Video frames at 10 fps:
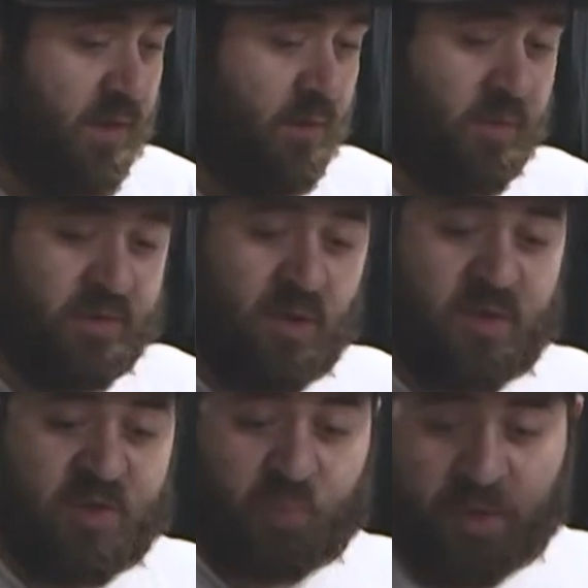what's called
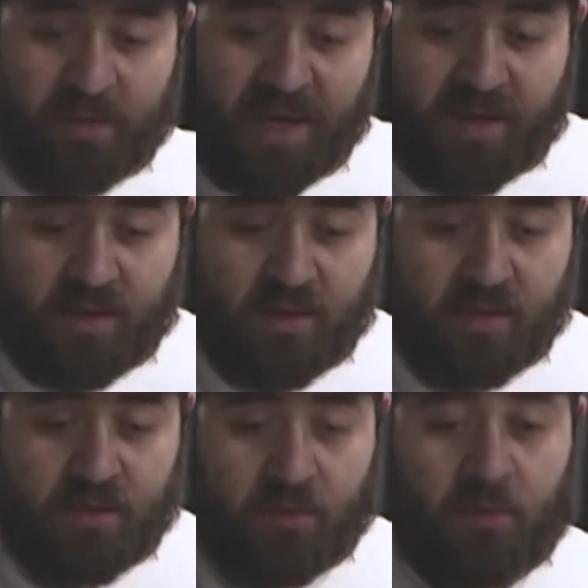springback,
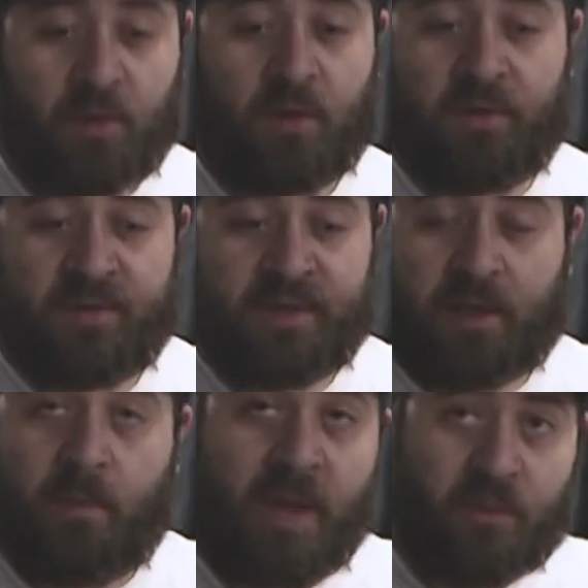or it's like
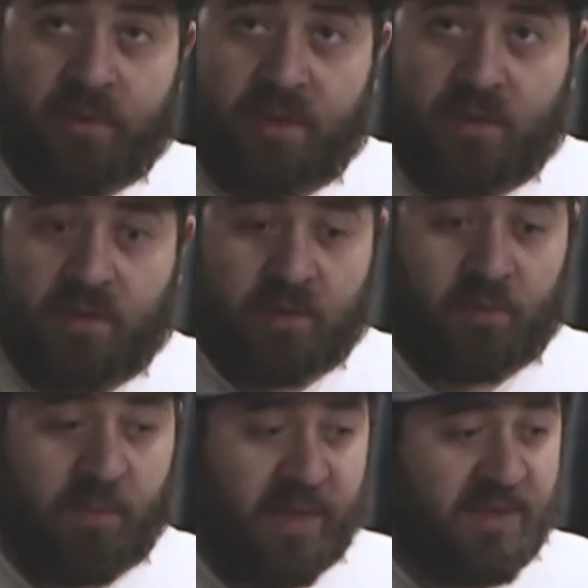a memory.
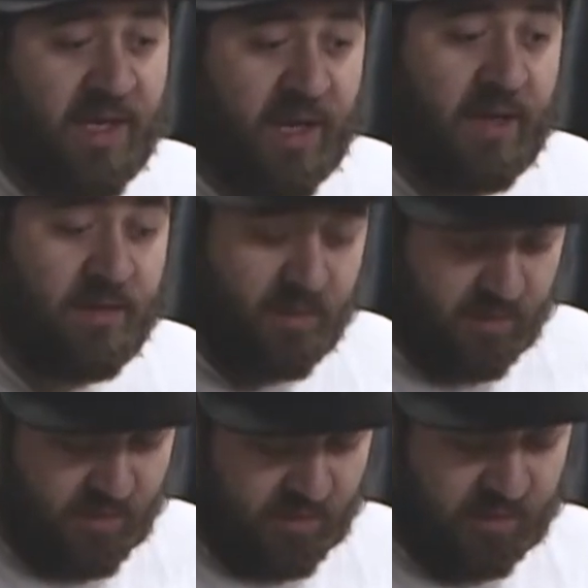It'll maintain
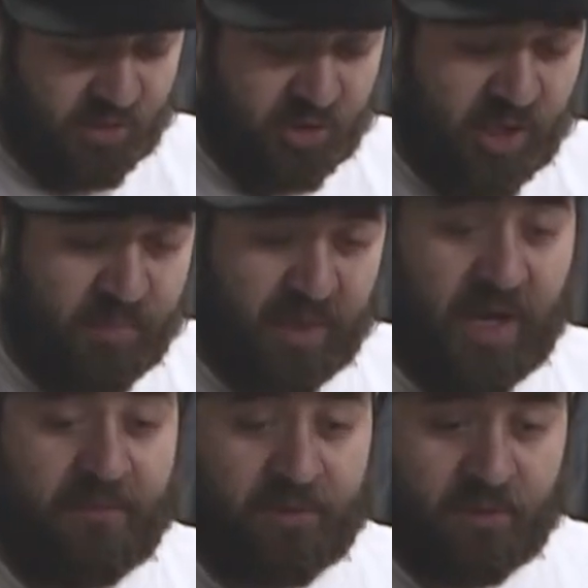its shape
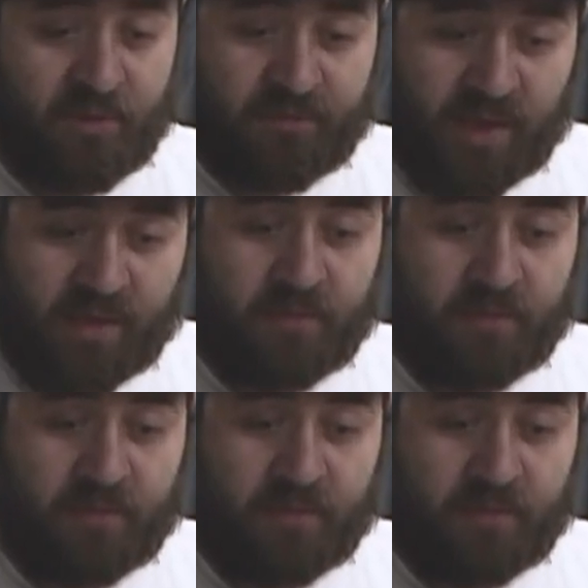after you've kind